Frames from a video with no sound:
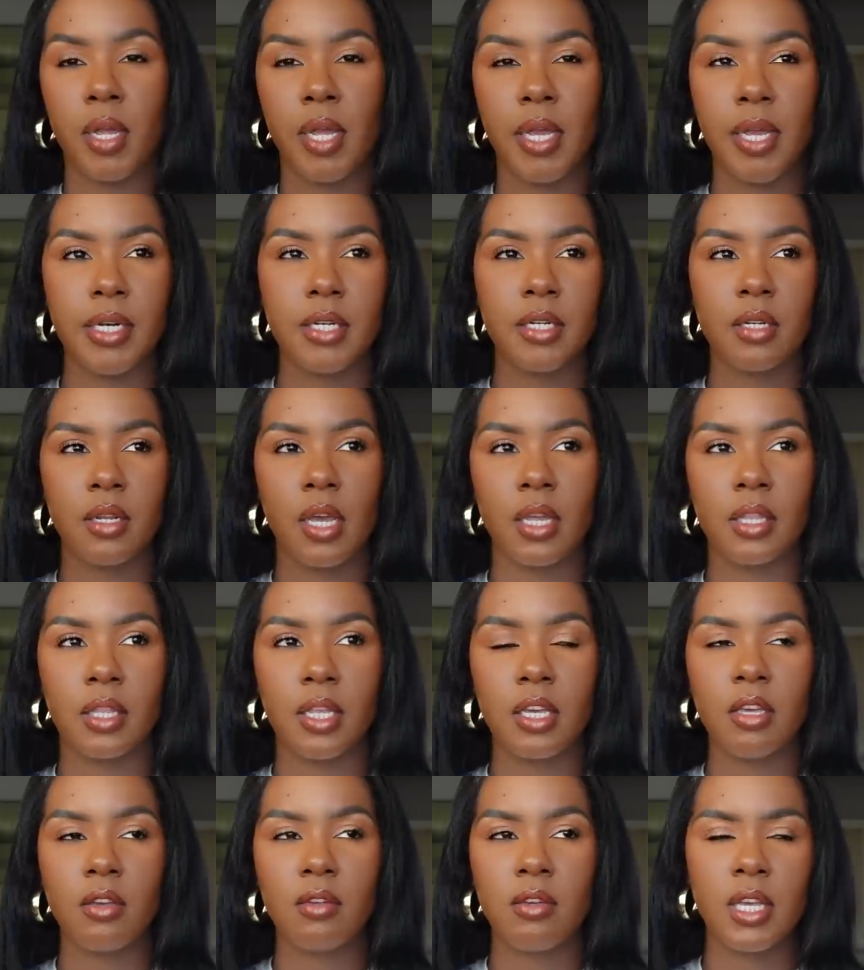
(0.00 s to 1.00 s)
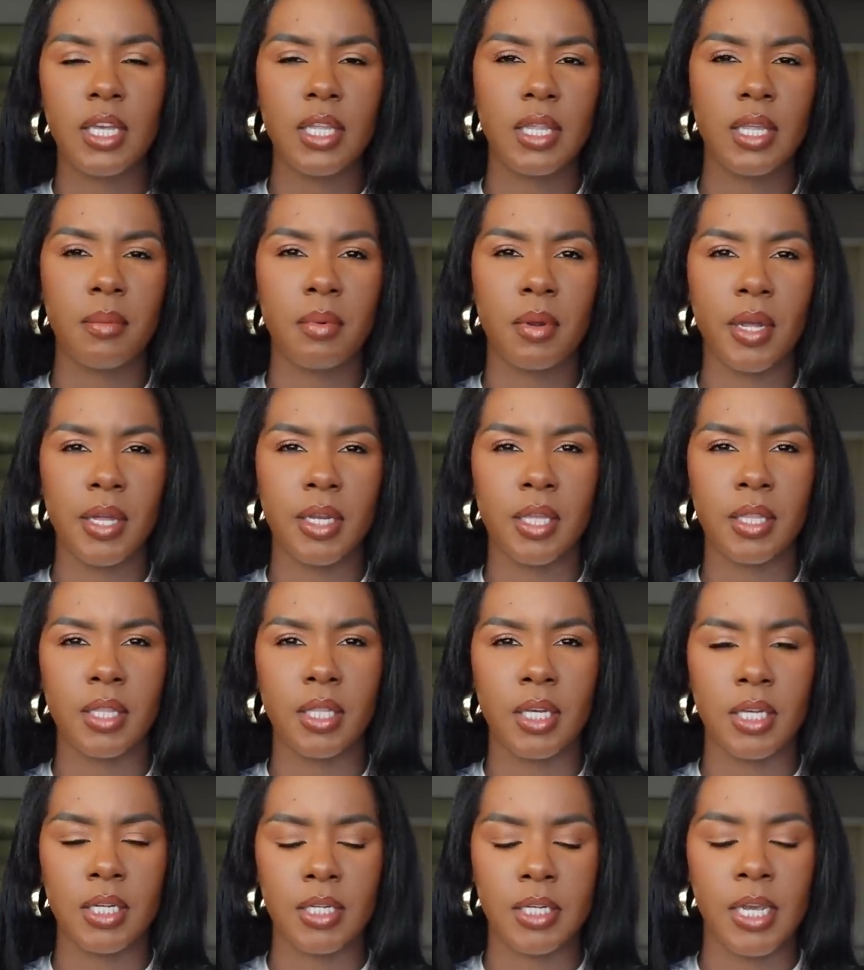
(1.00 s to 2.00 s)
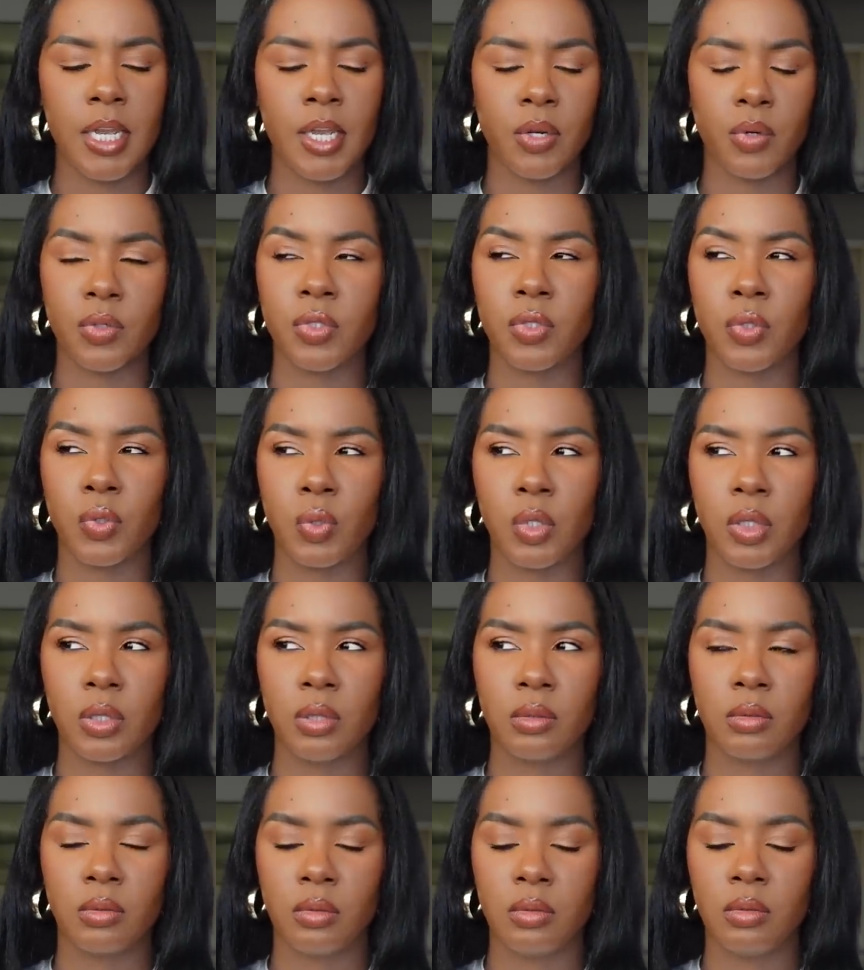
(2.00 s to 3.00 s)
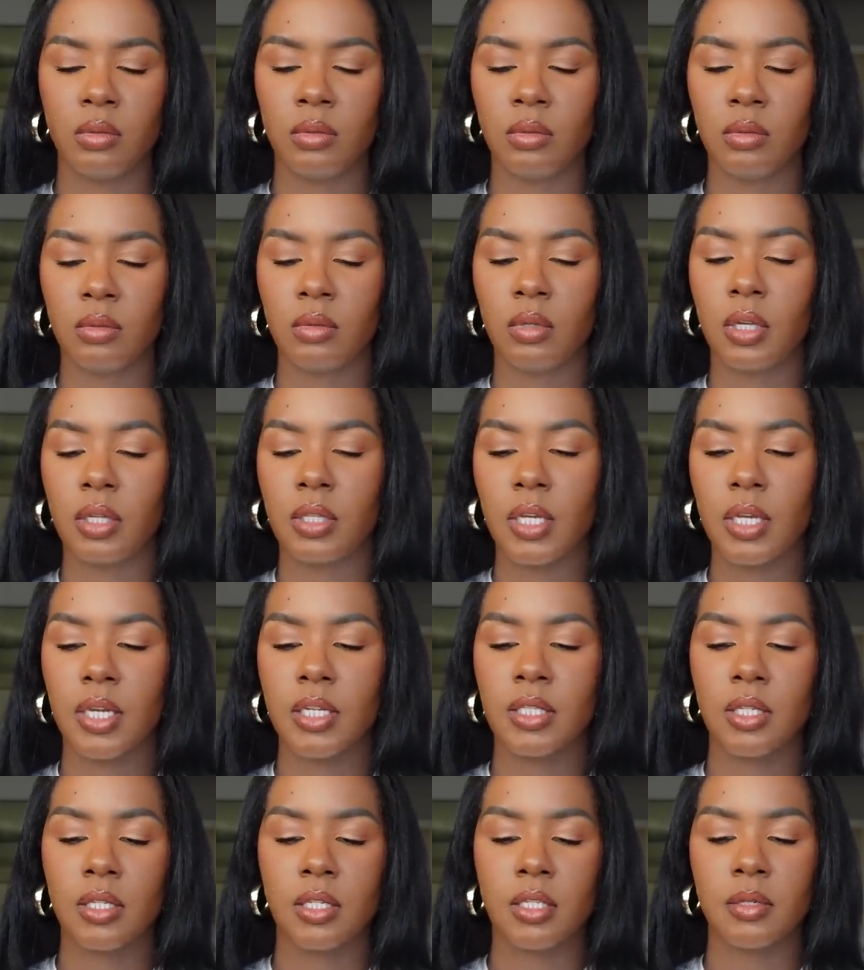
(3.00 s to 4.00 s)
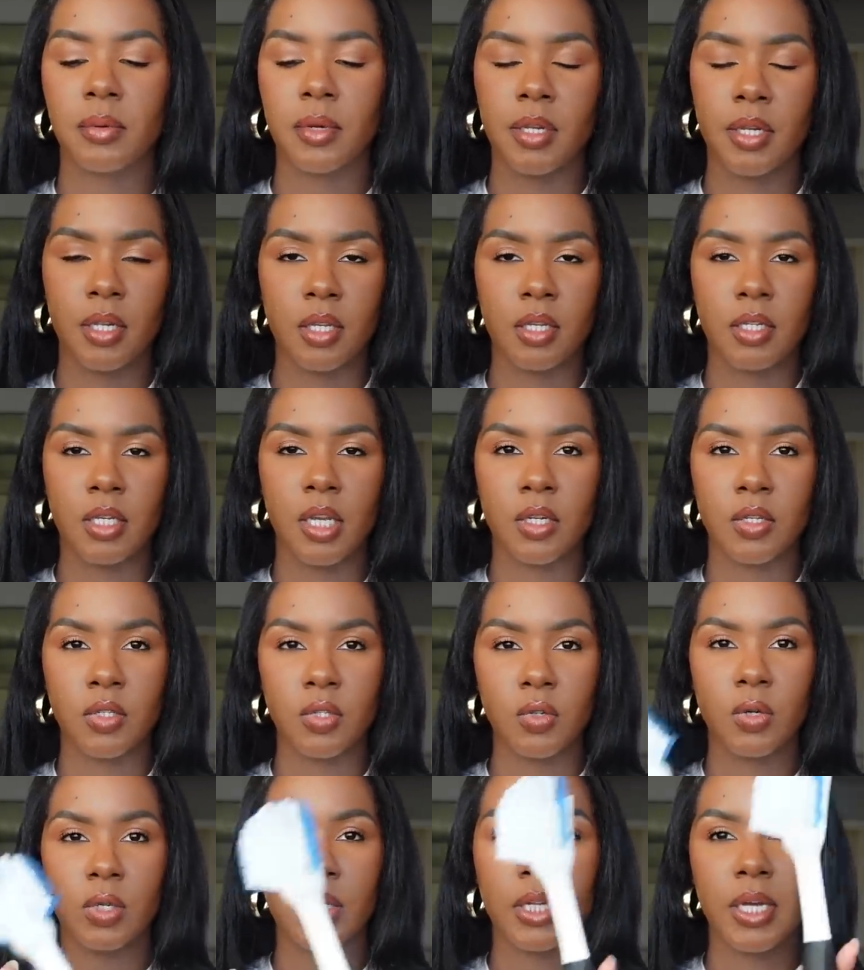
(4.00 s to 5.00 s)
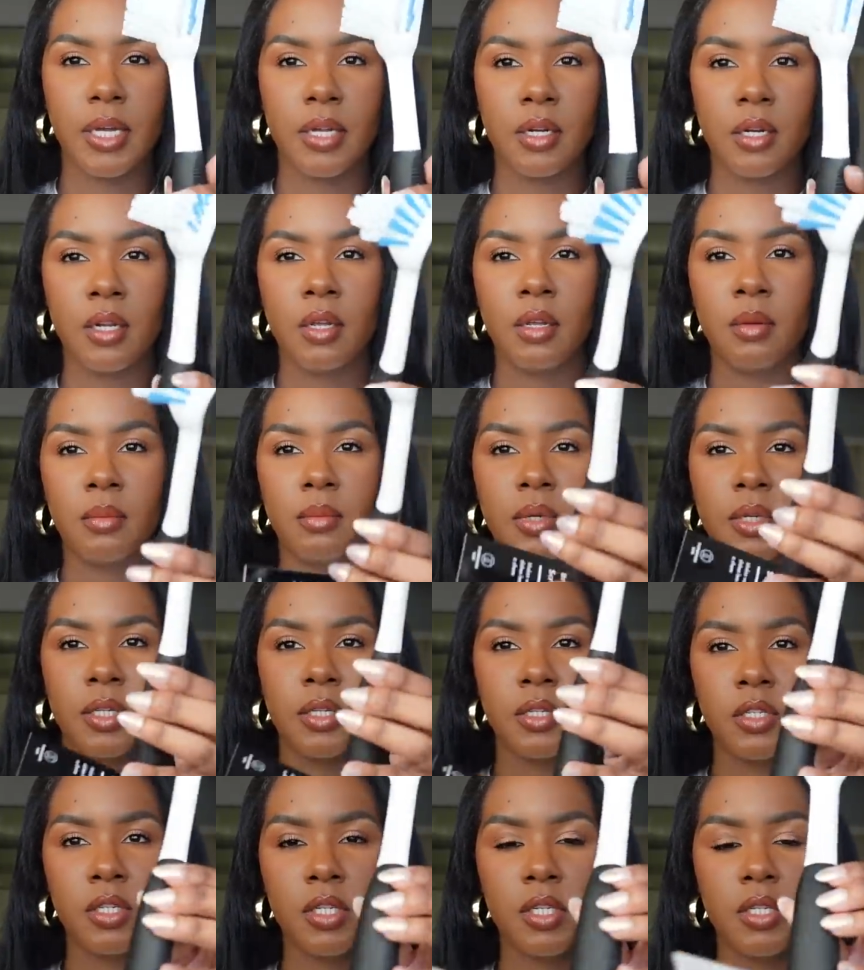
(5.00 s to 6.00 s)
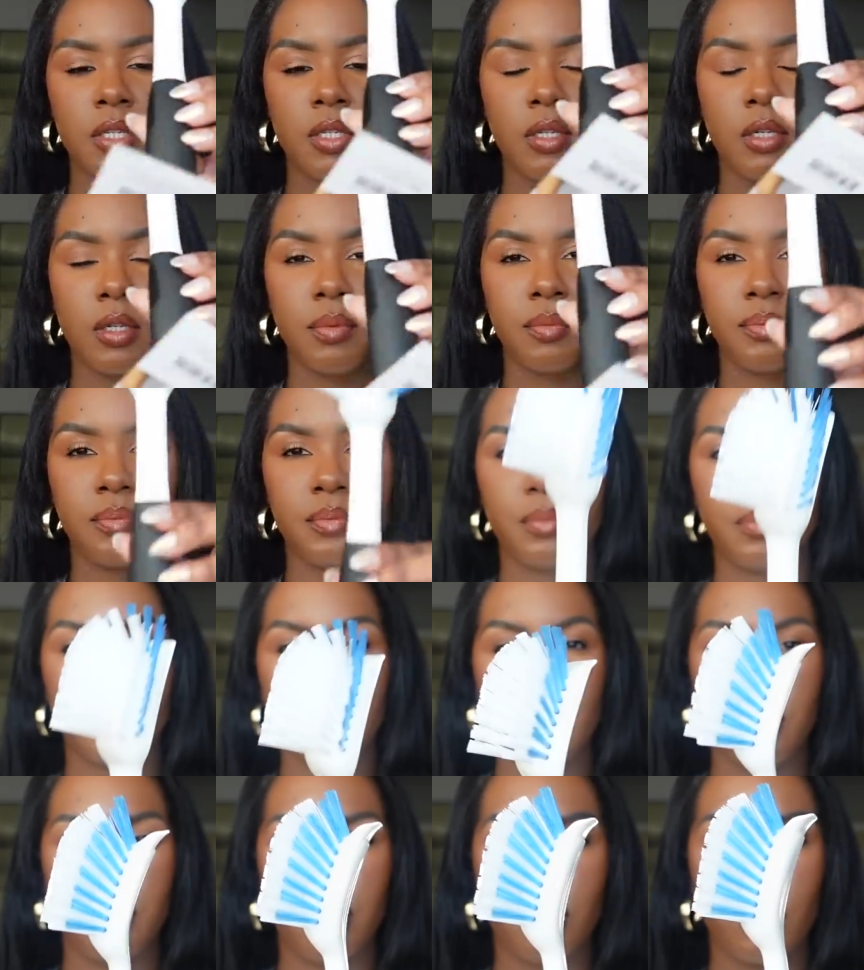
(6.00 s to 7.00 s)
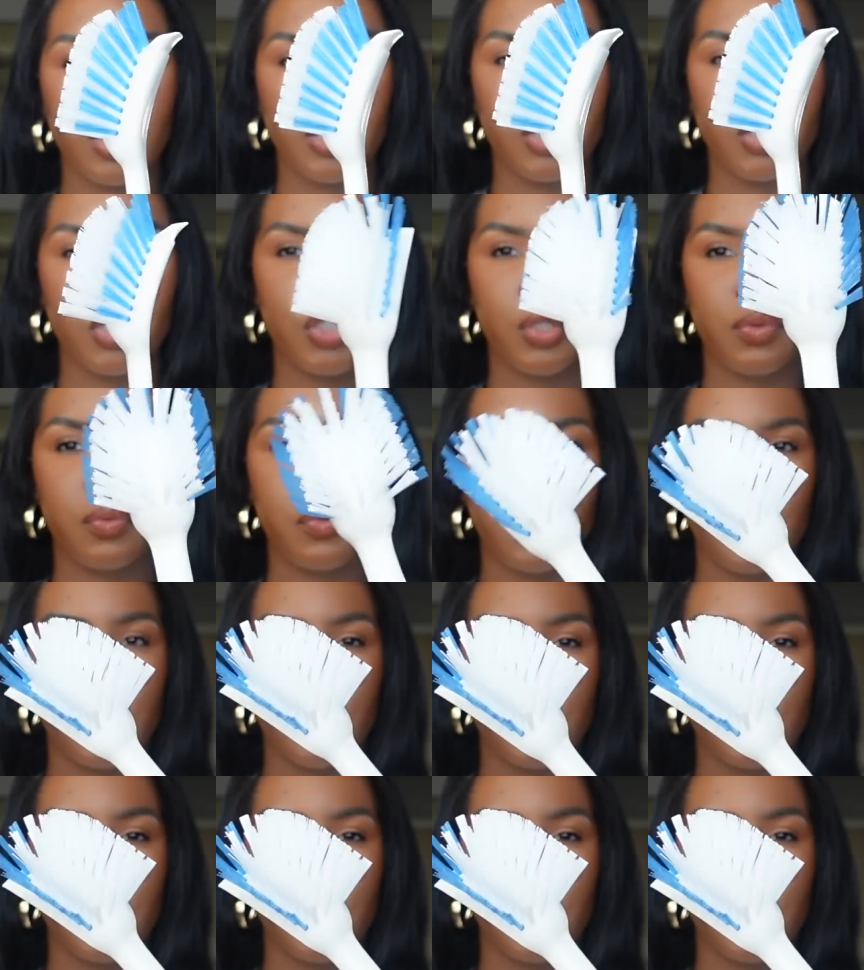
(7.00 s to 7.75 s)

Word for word: brand. I think I get that brand at the container store. I think I see this brand at the container store a lot, but it's just a brush for